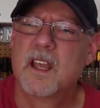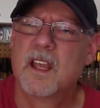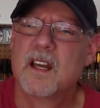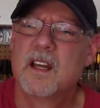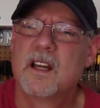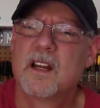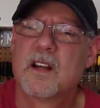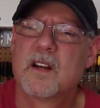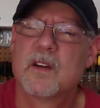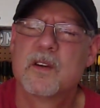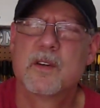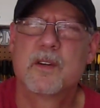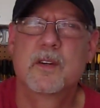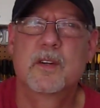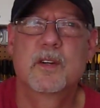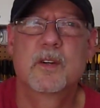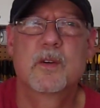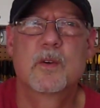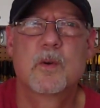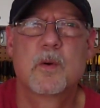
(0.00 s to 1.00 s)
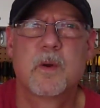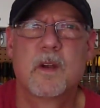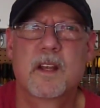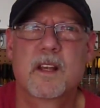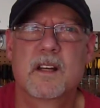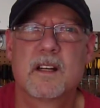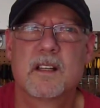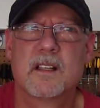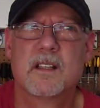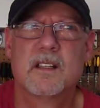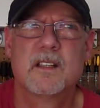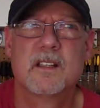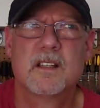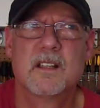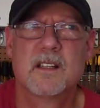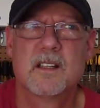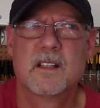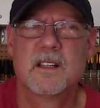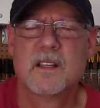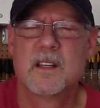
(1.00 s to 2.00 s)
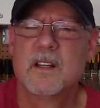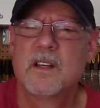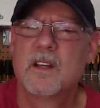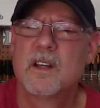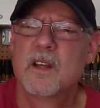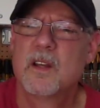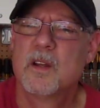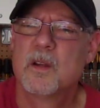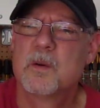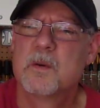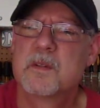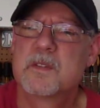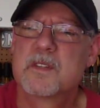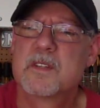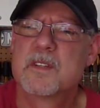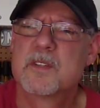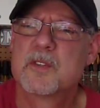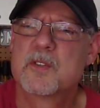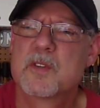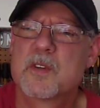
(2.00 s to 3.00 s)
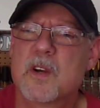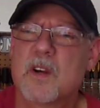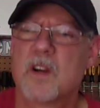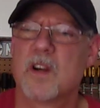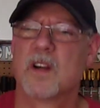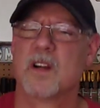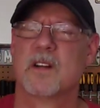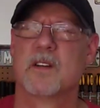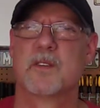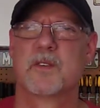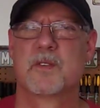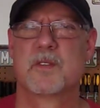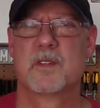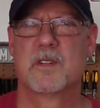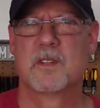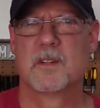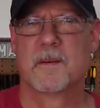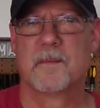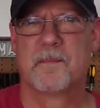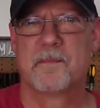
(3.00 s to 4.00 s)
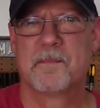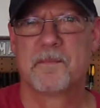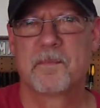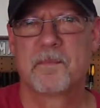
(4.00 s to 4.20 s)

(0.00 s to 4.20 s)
He learned quickly who was in charge.